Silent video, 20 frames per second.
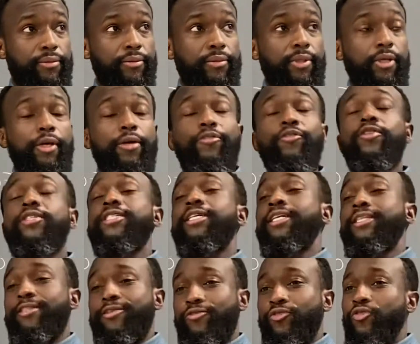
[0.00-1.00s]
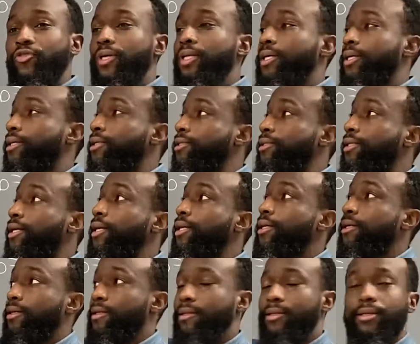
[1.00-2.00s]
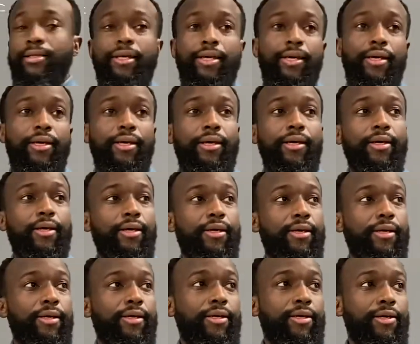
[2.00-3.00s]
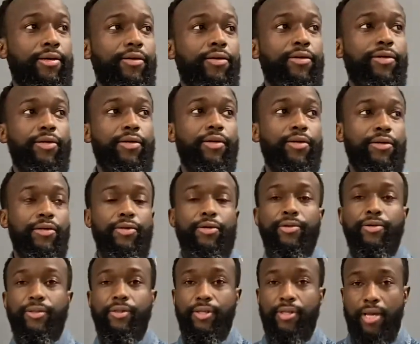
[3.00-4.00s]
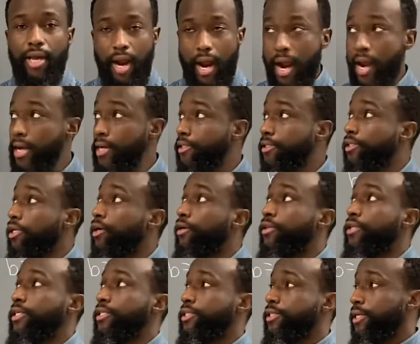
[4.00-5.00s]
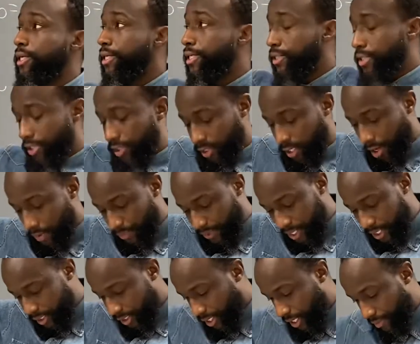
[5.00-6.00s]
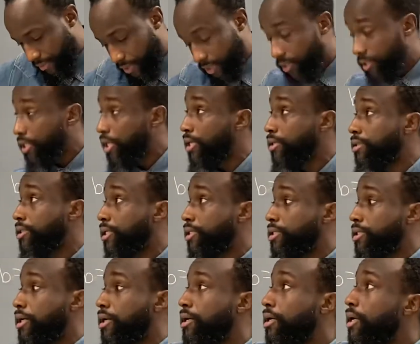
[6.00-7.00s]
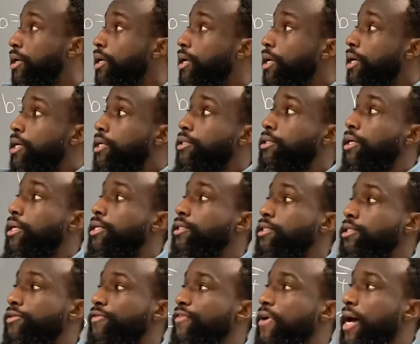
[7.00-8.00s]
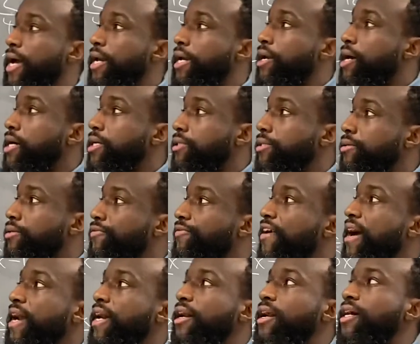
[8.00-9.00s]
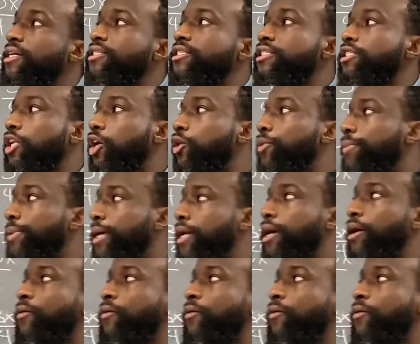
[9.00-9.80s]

If you six, if you really understand it. Yeah. Cool, cool, cool. All right. So this is slope intercept. I just lost that chart. So this is finding our finding our slope and our